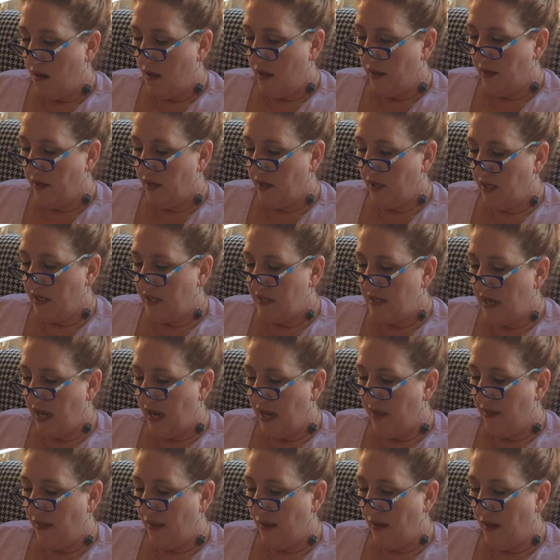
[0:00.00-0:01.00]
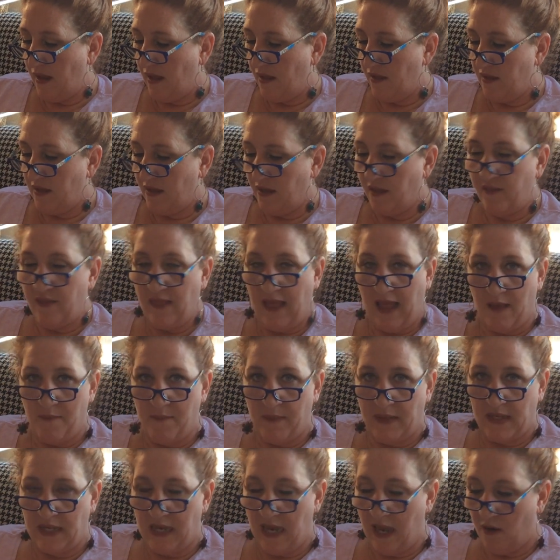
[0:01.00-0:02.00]
On a good day that I'll get that
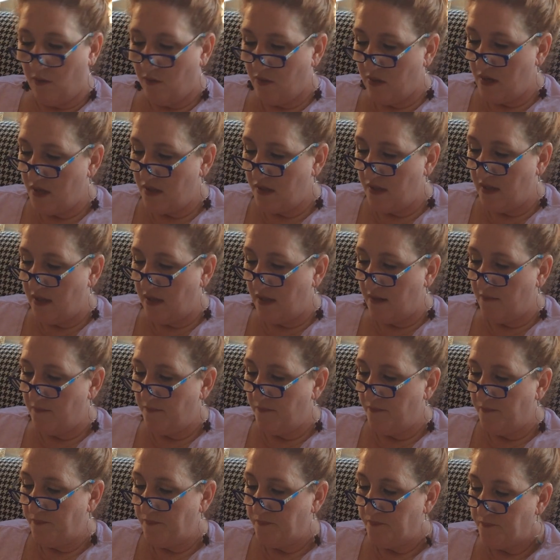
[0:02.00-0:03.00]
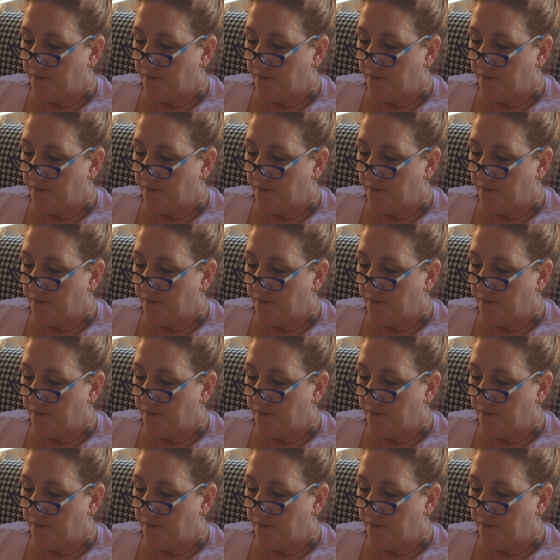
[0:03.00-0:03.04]
many hours in.